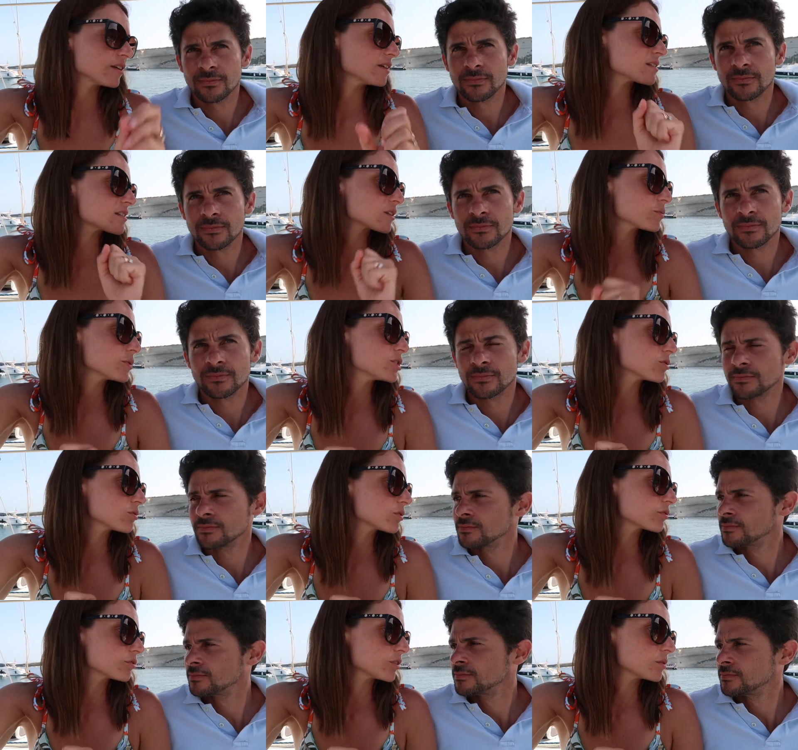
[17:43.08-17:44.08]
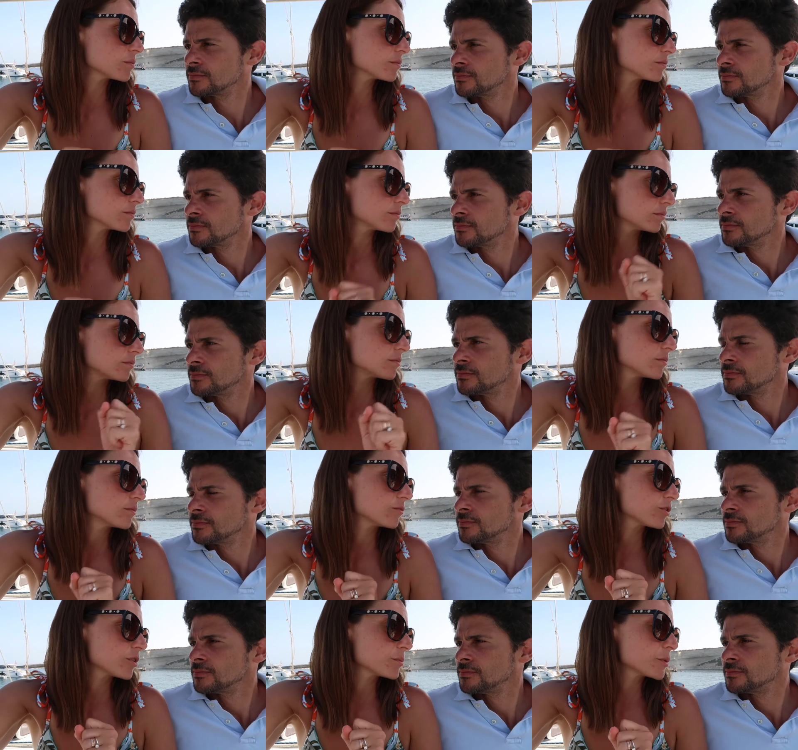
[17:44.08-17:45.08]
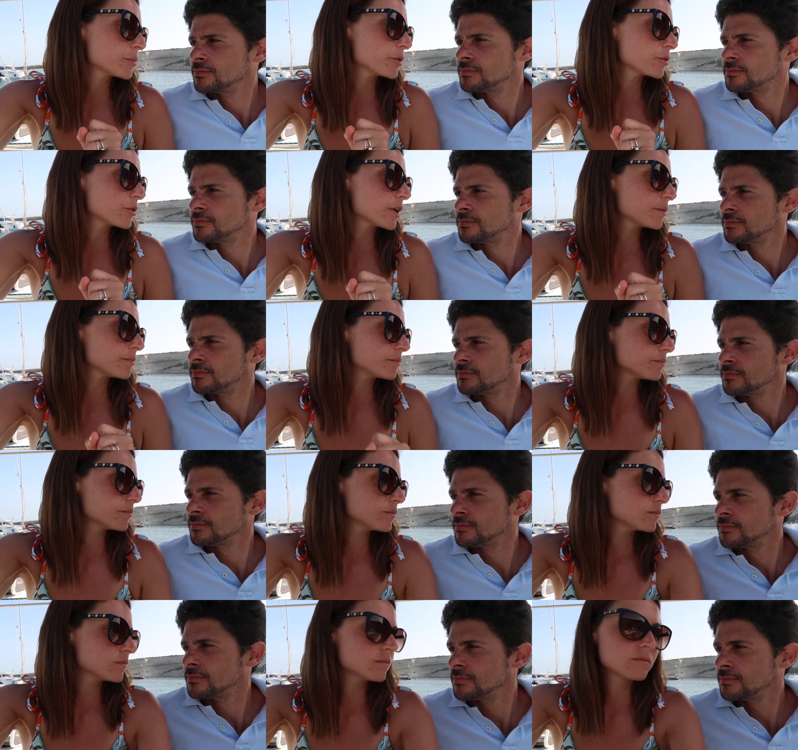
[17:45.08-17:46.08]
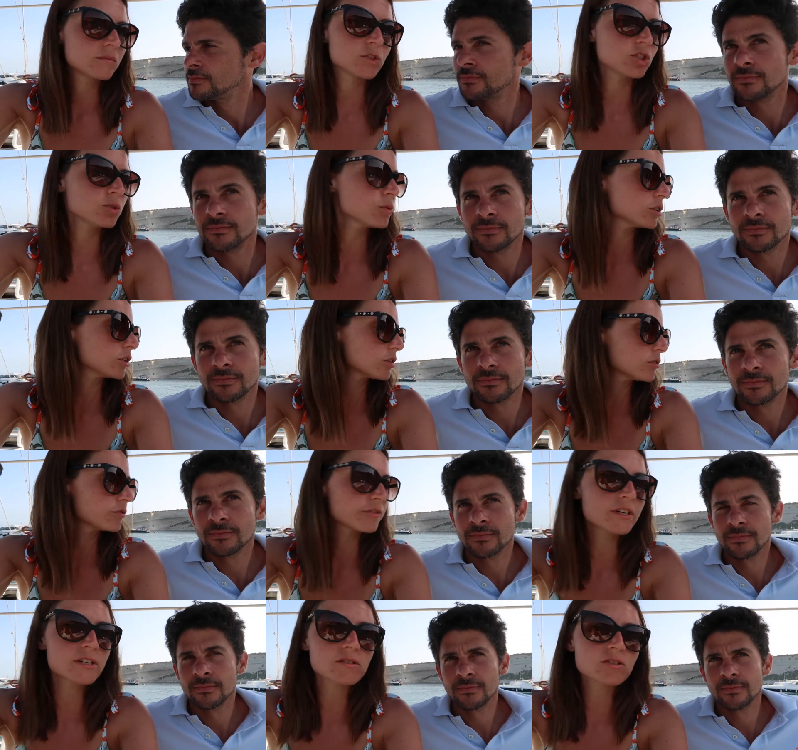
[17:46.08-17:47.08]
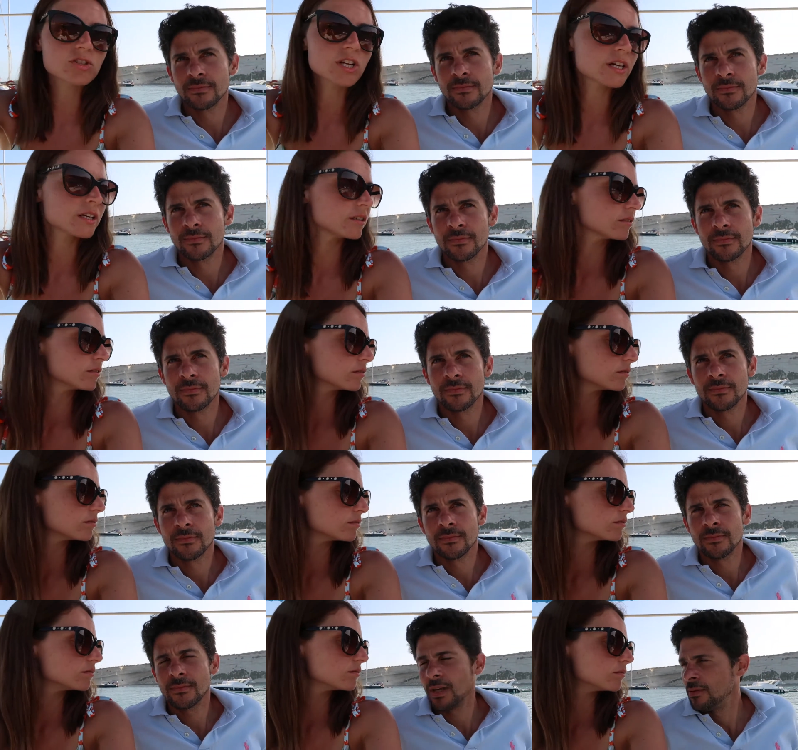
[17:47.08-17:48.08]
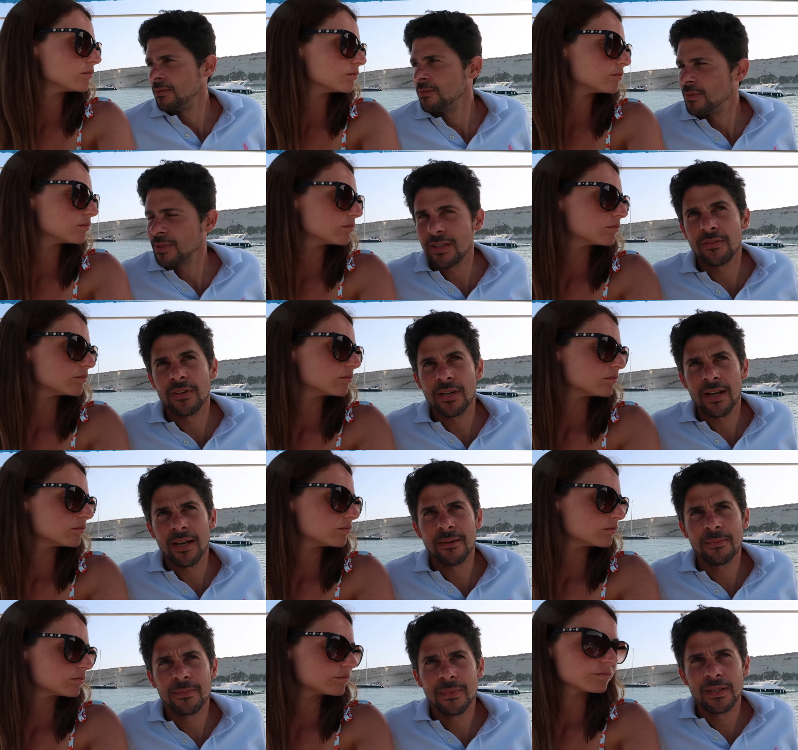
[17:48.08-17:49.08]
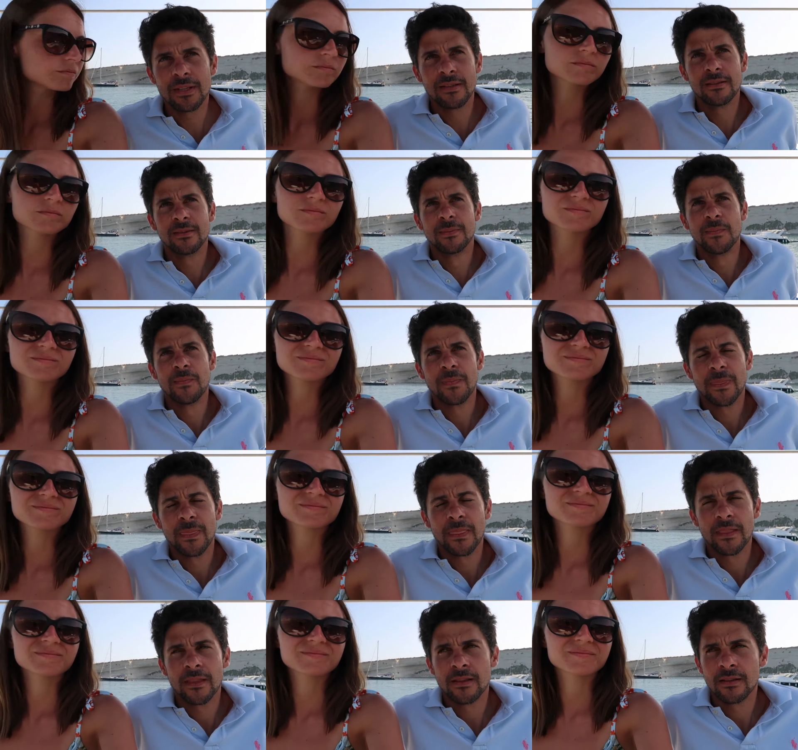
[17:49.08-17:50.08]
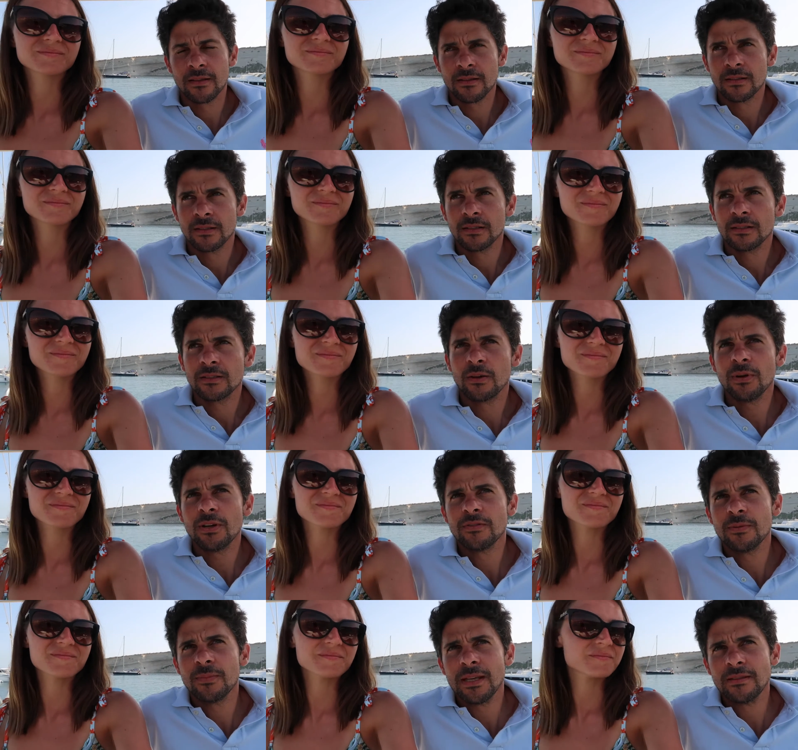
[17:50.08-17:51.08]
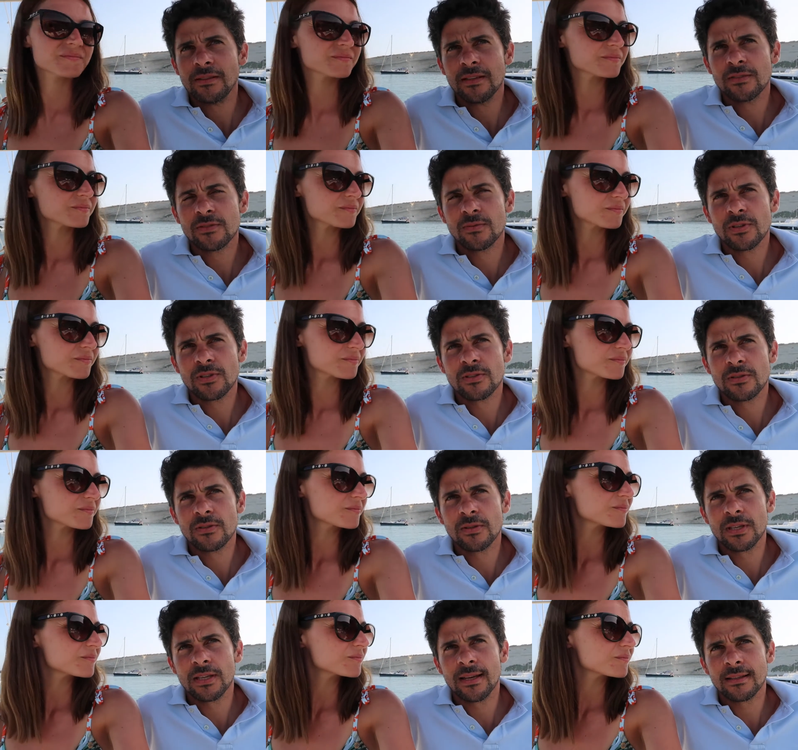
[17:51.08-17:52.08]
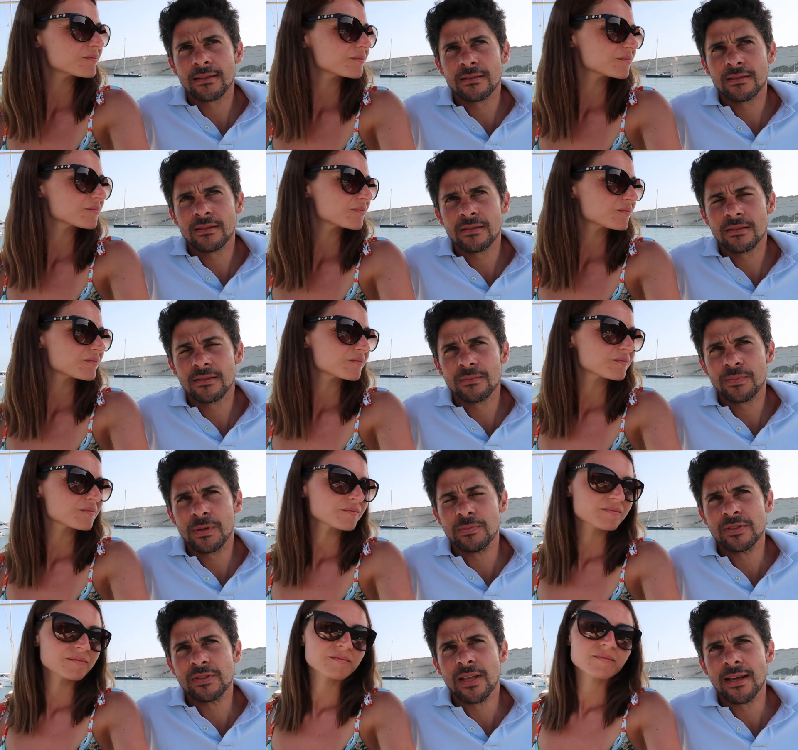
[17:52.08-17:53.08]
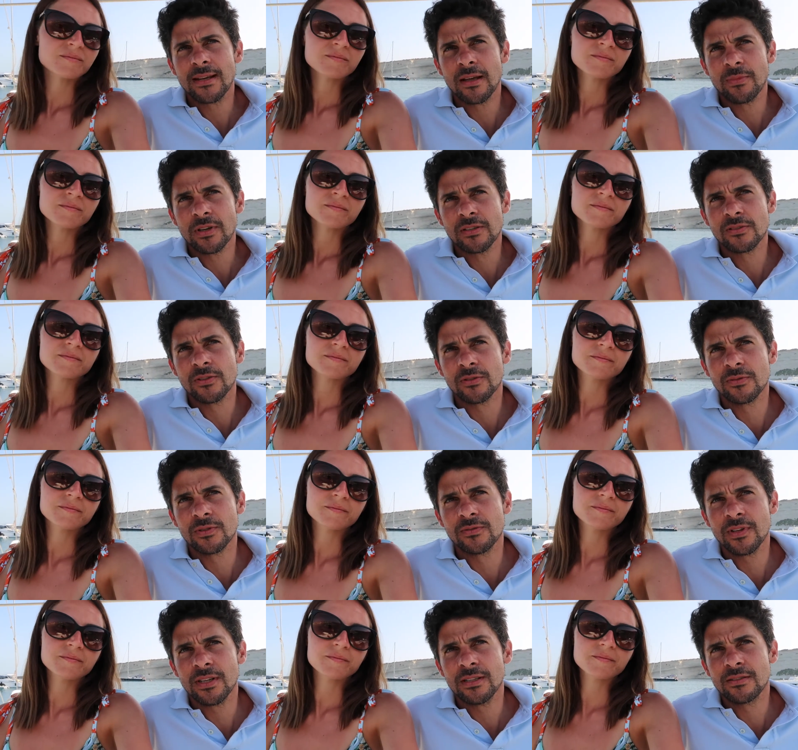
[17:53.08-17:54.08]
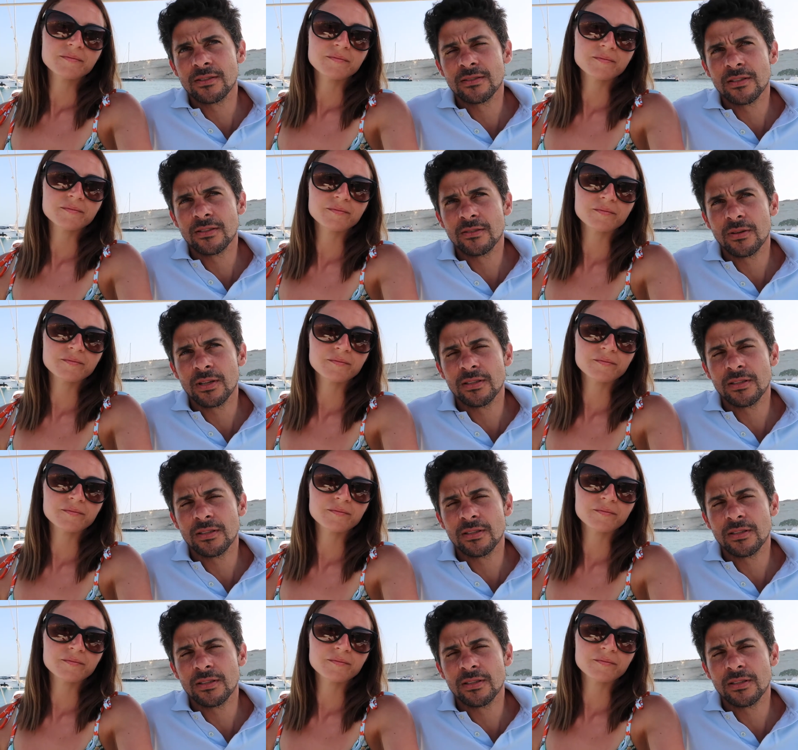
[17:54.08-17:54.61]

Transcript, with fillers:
Speaker 1: things that we took from from the program? Do you want to go first or shall I?
Speaker 2: Um, uh, one of the main things was looking at uh, people's dynamics, so it was very interesting to